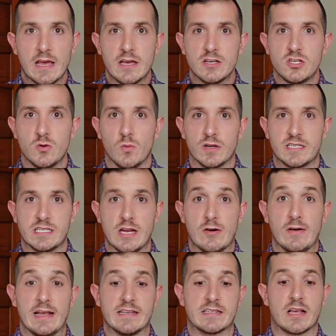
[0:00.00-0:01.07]
to what's
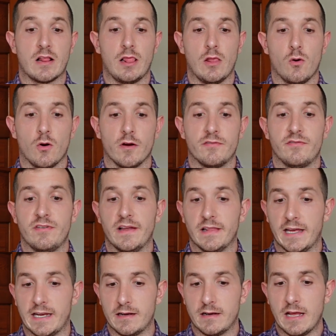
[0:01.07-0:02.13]
known as chlorophyllin.